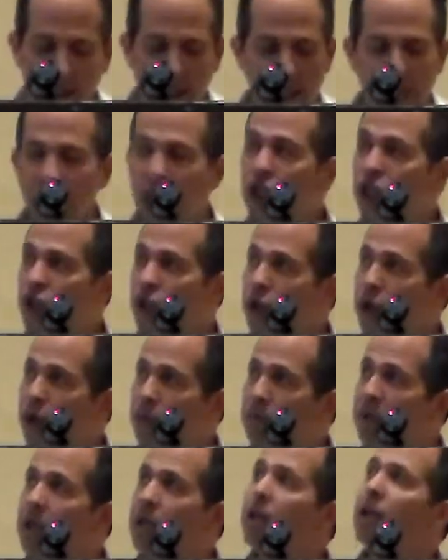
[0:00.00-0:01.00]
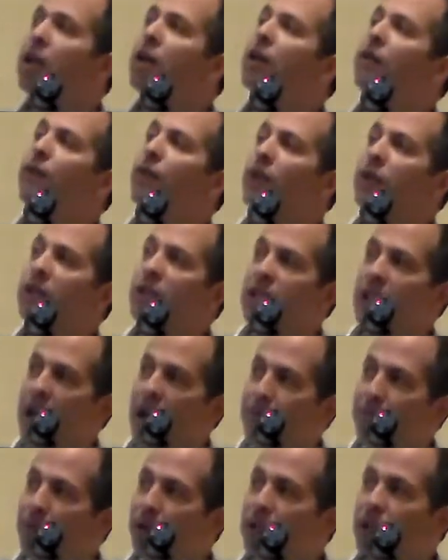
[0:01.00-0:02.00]
Let's assume, for
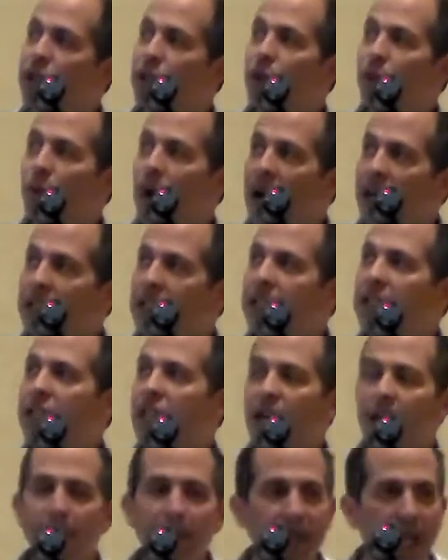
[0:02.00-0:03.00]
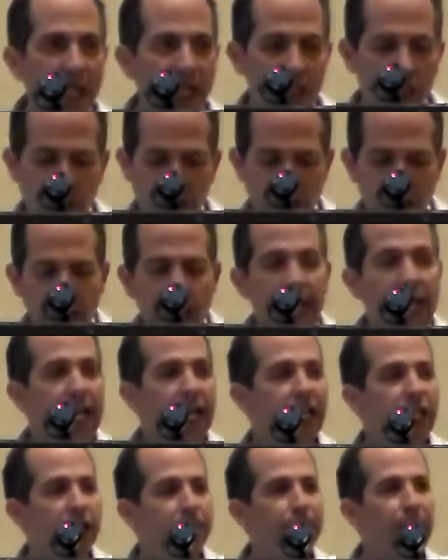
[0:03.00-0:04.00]
example, in direct examination,
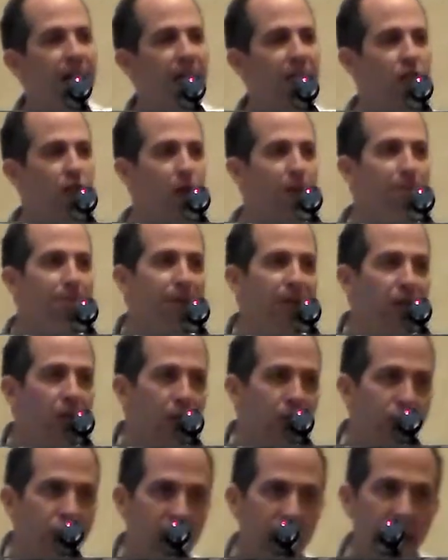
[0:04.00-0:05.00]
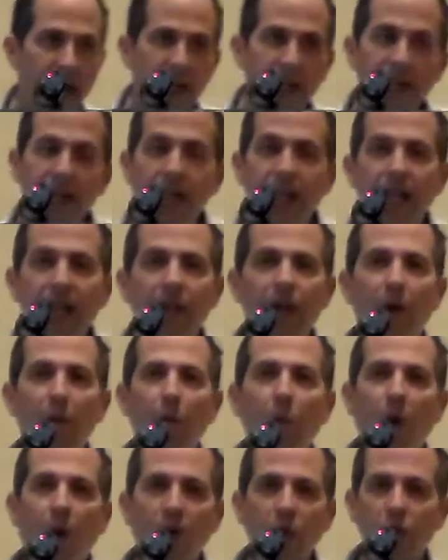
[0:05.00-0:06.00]
Inspector Beer said
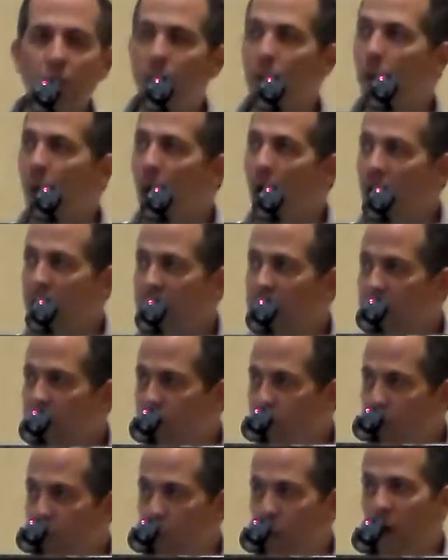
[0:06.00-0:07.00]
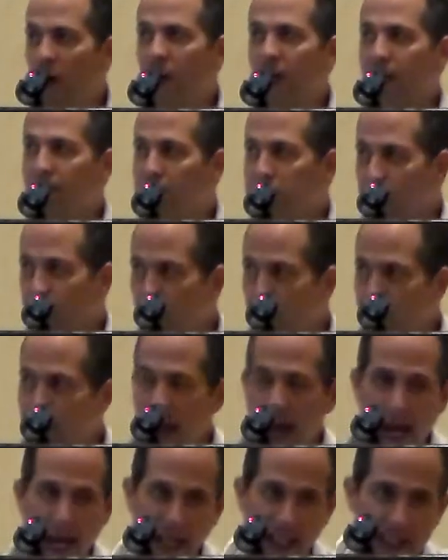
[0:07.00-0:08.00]
that Walter Watkins was wearing
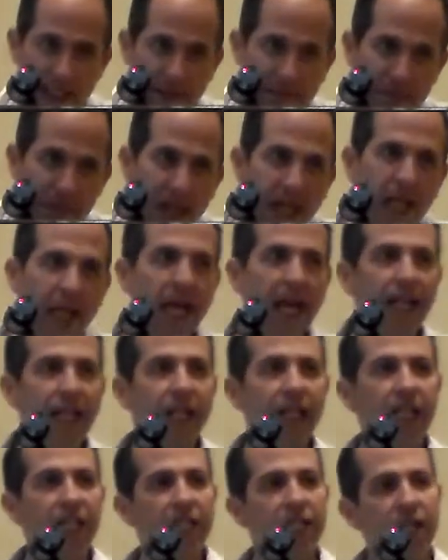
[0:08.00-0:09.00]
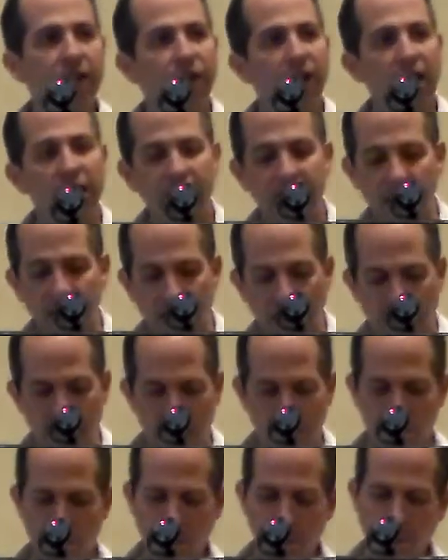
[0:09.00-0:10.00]
blue pants. And in his
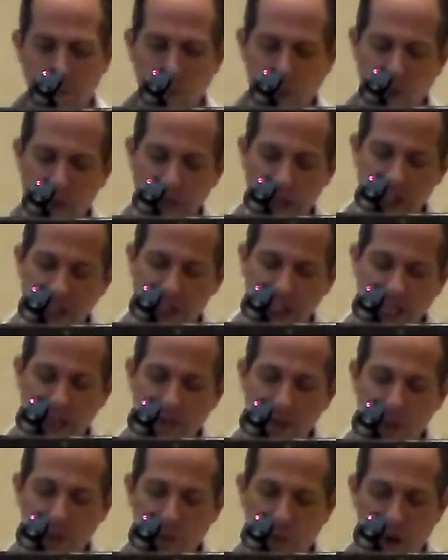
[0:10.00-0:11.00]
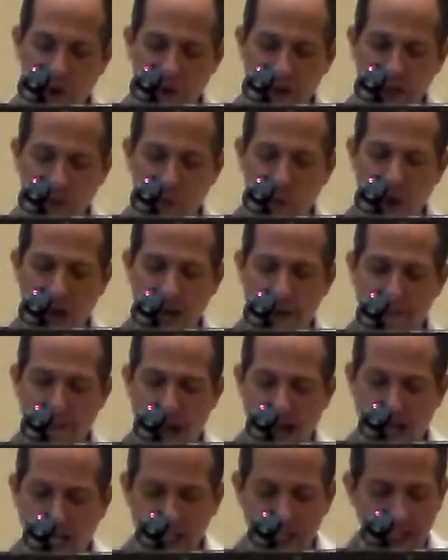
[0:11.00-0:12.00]
investigative report, he said he was wearing
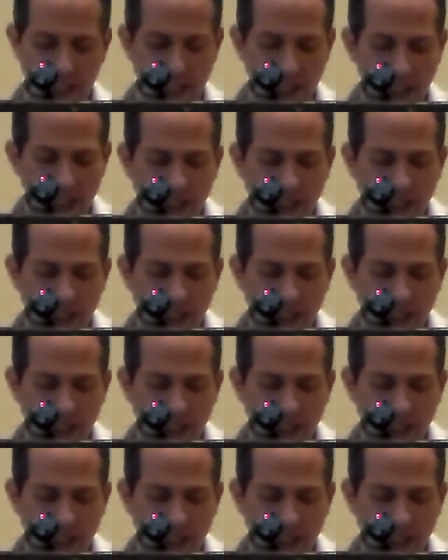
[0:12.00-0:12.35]
red pants.